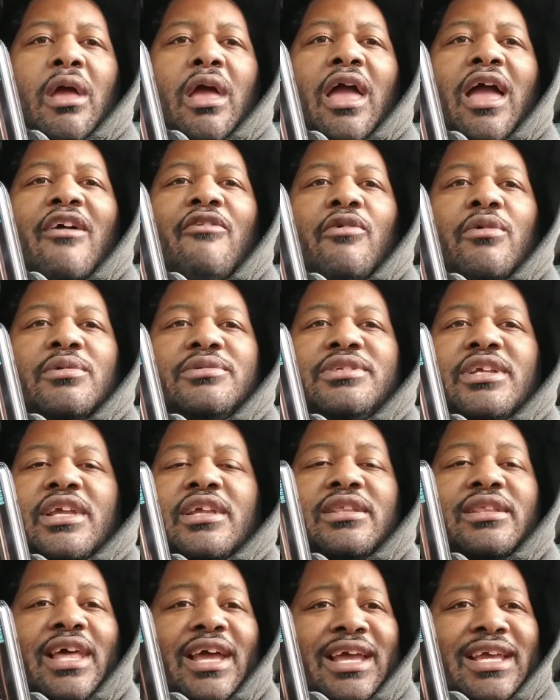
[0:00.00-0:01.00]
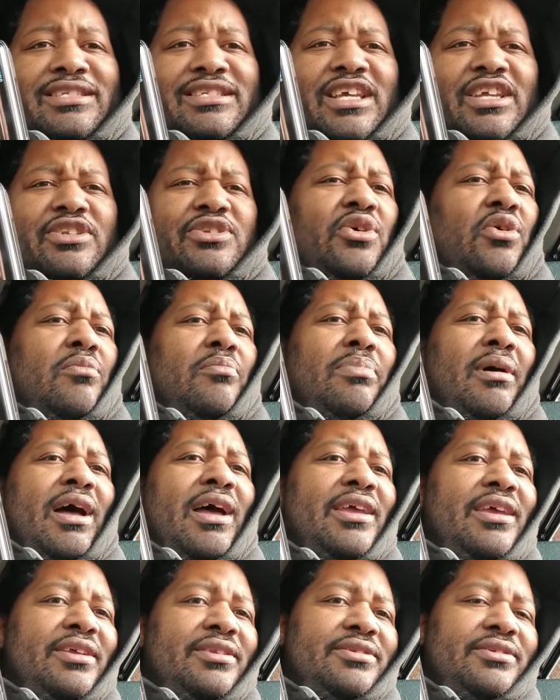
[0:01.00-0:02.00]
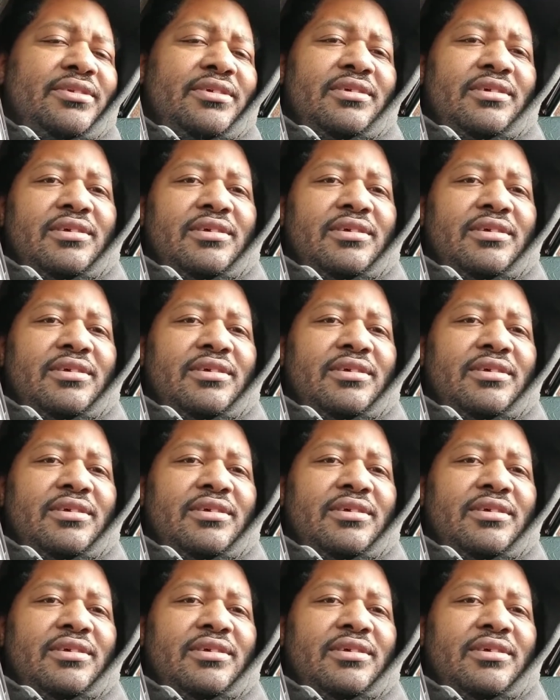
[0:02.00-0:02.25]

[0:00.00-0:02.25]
Everyone was saying, like I said, don't buy it.